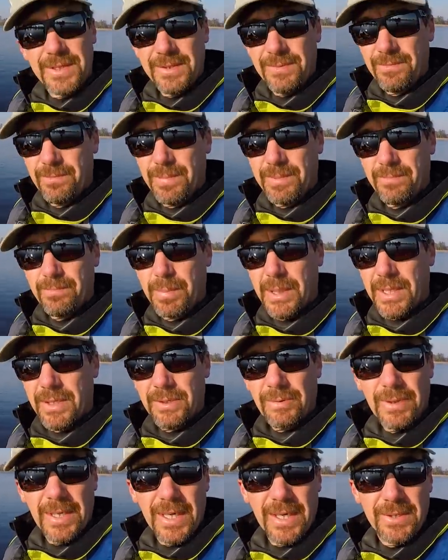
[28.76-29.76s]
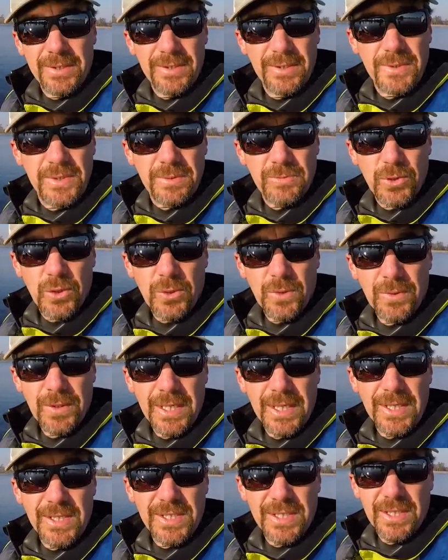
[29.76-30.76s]
and pedal around and do some
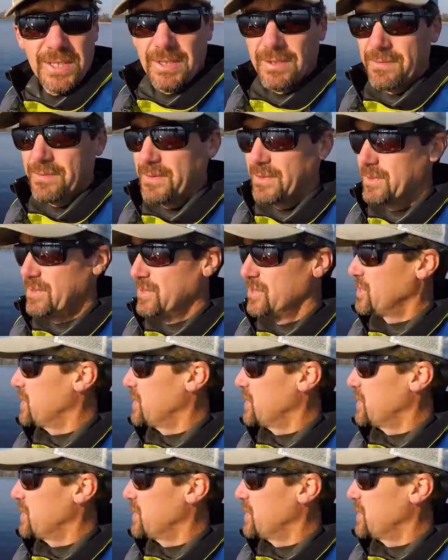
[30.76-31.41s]
trolling and stuff and